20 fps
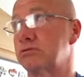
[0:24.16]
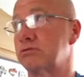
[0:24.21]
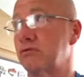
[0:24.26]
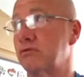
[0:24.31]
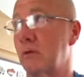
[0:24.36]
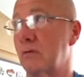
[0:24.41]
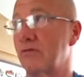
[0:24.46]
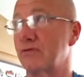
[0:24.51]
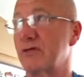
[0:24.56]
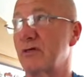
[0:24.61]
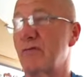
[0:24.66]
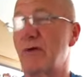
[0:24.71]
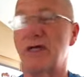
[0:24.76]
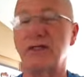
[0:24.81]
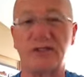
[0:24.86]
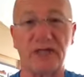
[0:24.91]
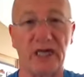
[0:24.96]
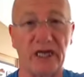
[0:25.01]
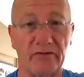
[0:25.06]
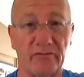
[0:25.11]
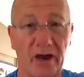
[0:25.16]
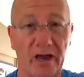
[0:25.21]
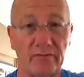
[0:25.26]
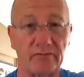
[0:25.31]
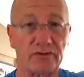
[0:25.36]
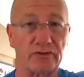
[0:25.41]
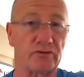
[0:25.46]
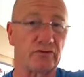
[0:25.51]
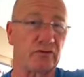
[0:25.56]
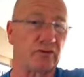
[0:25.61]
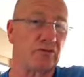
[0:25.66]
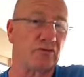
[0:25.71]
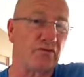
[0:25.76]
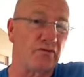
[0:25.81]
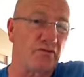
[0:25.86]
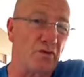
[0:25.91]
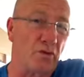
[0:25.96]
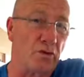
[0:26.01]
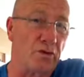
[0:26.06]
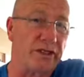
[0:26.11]
what was it, about 10 wraps or
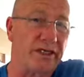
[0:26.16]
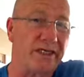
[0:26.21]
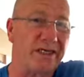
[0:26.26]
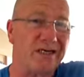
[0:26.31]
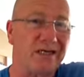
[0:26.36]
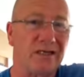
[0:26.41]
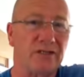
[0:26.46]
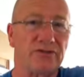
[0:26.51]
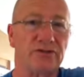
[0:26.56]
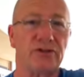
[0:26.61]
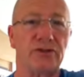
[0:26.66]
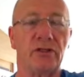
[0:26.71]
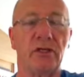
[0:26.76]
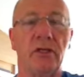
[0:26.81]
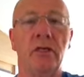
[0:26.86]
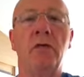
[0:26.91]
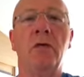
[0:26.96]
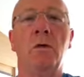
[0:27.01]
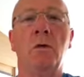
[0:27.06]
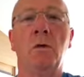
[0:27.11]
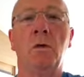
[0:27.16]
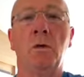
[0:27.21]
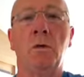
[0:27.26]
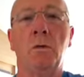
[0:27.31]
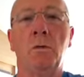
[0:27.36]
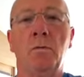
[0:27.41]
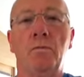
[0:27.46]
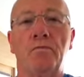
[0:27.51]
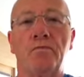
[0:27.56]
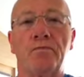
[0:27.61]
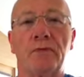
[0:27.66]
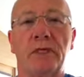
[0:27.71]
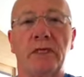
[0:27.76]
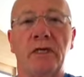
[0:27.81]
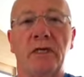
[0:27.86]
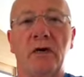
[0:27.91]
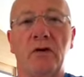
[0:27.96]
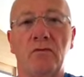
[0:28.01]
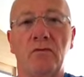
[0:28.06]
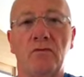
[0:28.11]
40 yards. You
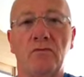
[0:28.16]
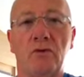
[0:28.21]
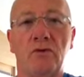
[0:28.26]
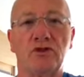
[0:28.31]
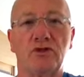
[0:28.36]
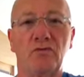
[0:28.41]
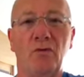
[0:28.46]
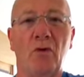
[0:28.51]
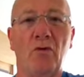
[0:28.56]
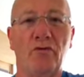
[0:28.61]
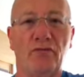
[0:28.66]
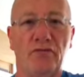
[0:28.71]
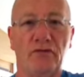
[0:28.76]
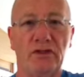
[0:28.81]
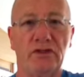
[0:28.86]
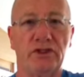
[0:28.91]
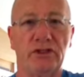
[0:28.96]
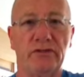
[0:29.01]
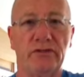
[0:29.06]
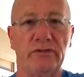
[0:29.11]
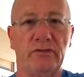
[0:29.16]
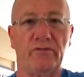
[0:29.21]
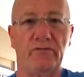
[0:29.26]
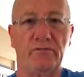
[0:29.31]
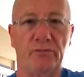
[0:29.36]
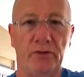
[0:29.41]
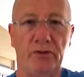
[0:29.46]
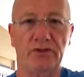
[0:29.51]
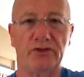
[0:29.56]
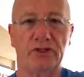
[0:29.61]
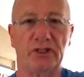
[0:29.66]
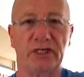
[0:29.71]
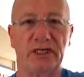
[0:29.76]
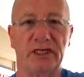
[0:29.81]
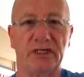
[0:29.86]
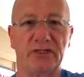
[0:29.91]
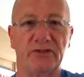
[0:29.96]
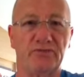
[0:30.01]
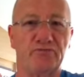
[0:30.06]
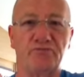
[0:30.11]
know, most of my fishing
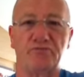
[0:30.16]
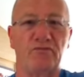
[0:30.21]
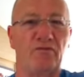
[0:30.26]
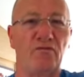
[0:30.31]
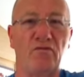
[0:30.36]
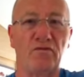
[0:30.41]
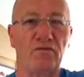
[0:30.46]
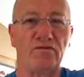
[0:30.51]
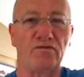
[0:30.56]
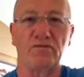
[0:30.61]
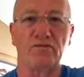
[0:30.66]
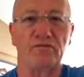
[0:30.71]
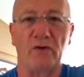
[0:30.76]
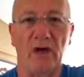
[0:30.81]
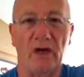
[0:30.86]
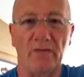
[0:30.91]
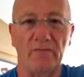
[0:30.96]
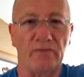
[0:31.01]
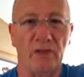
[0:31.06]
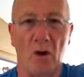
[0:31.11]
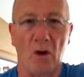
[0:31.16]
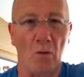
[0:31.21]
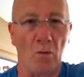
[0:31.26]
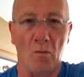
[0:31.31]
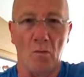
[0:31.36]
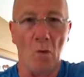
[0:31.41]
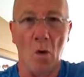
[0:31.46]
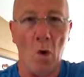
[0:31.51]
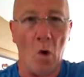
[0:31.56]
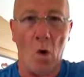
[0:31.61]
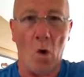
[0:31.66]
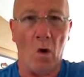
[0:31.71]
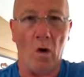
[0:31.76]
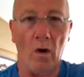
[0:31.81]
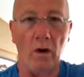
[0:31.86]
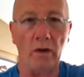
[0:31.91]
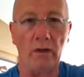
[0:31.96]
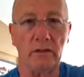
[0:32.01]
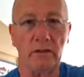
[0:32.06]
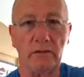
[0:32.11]
personally is no more
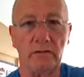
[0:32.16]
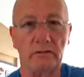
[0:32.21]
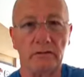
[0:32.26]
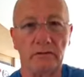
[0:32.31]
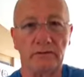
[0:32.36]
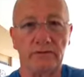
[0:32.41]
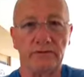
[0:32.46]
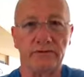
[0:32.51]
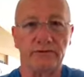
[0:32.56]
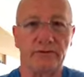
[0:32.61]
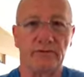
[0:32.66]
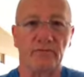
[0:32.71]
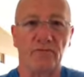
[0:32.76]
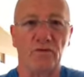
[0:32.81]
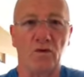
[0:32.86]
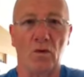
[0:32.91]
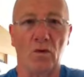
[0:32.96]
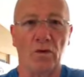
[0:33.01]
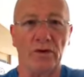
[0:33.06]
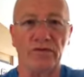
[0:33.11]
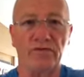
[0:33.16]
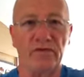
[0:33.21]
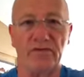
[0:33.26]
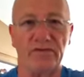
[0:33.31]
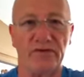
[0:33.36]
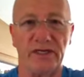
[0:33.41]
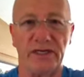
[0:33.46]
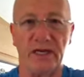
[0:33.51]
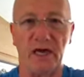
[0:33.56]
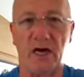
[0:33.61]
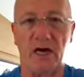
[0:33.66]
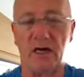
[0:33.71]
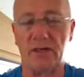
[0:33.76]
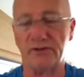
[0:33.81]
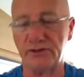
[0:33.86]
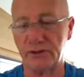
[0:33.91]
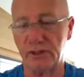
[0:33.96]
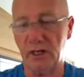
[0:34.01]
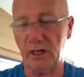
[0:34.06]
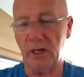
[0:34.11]
than 40, 50
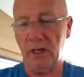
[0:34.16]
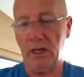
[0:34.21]
yards.